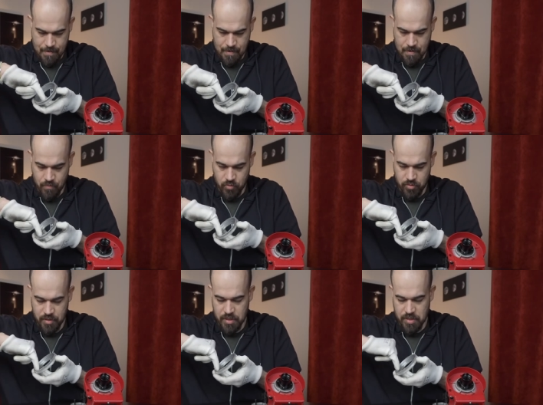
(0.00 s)
there was
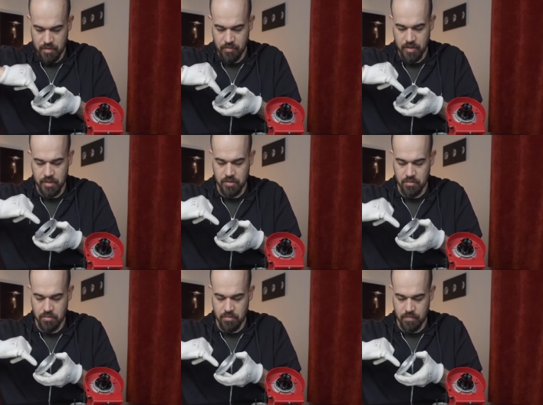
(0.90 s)
already some grease
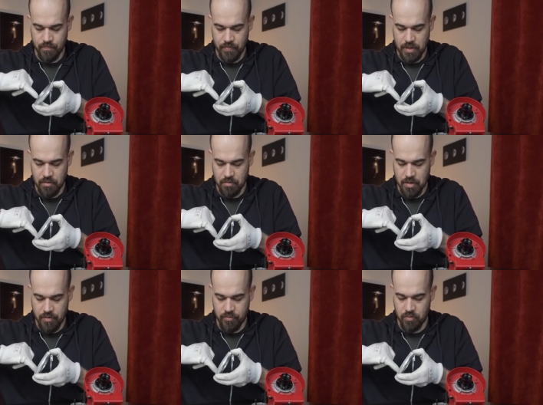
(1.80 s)
so I don't
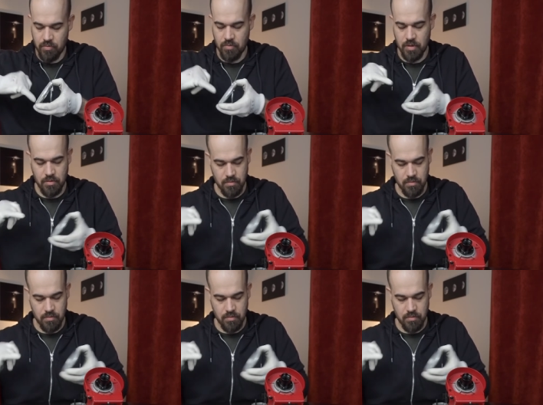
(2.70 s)
have to do it